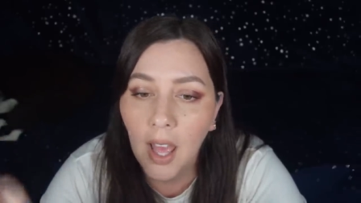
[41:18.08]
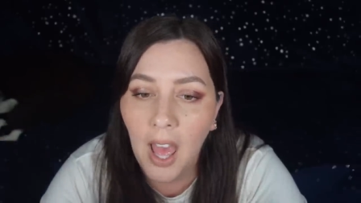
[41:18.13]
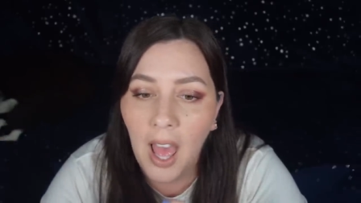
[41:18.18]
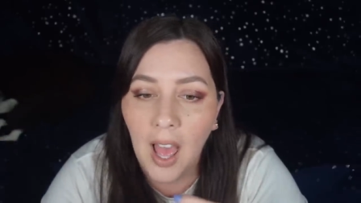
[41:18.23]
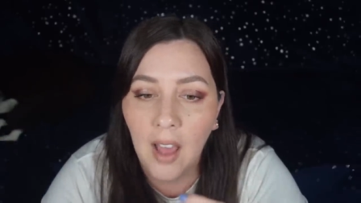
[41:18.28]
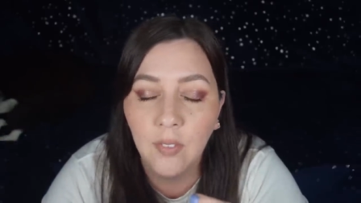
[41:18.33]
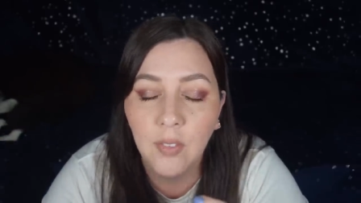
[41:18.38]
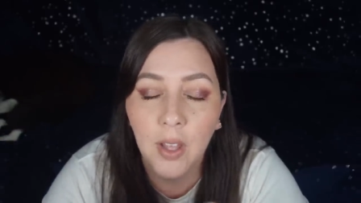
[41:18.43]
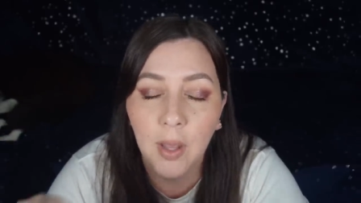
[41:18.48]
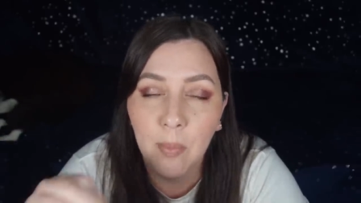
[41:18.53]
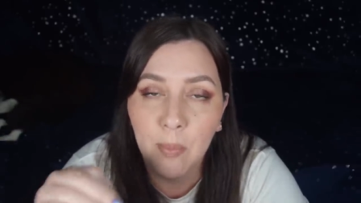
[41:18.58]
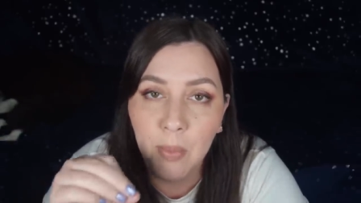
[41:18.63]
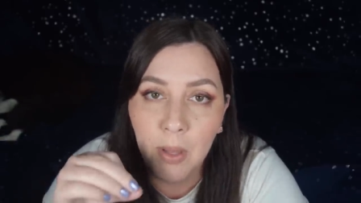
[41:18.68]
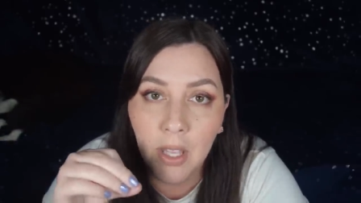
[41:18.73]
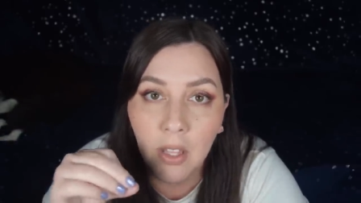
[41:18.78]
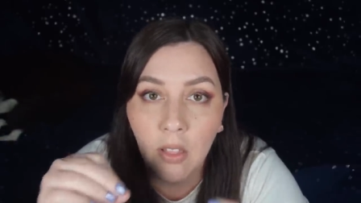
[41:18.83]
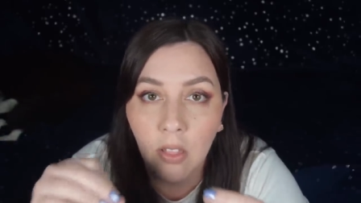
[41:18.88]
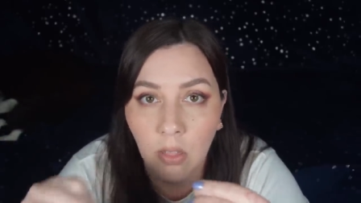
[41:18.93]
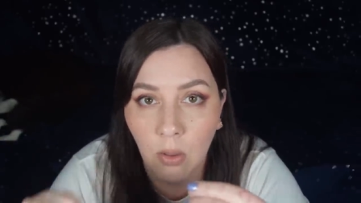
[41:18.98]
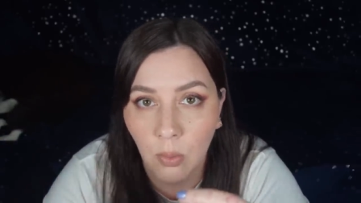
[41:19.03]
have like
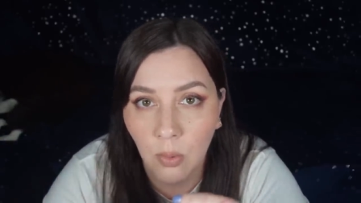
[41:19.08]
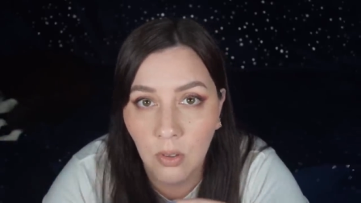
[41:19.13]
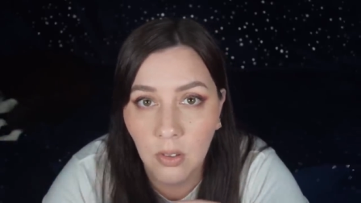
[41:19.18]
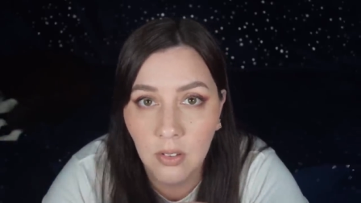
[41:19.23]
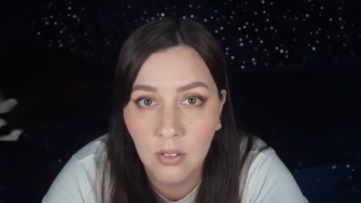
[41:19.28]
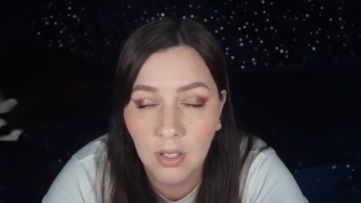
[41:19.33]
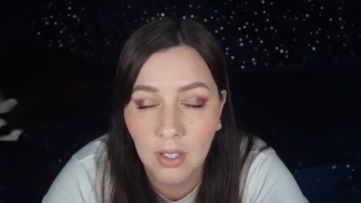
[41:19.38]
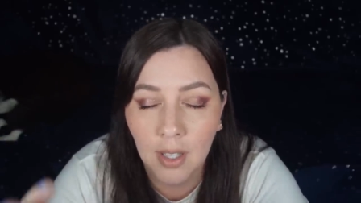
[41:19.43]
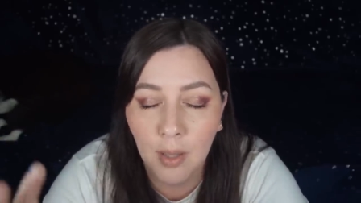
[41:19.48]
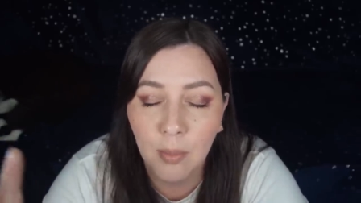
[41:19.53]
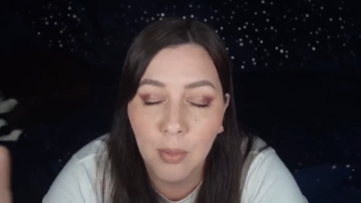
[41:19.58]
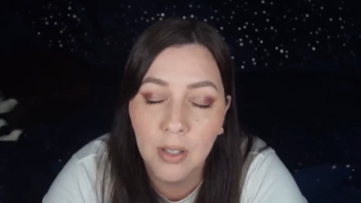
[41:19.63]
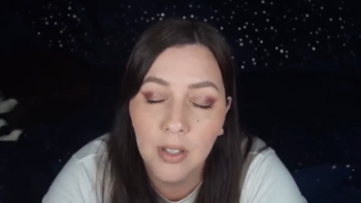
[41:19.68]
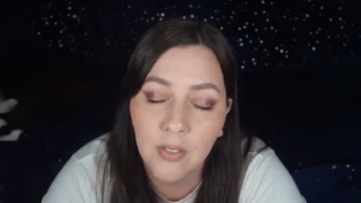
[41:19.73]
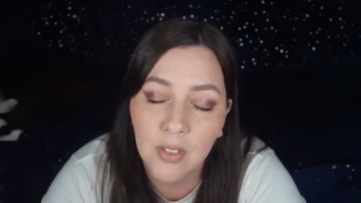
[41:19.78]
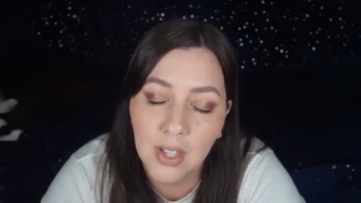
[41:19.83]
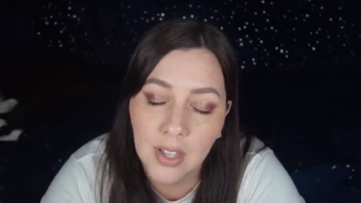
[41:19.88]
big thorns. And they believe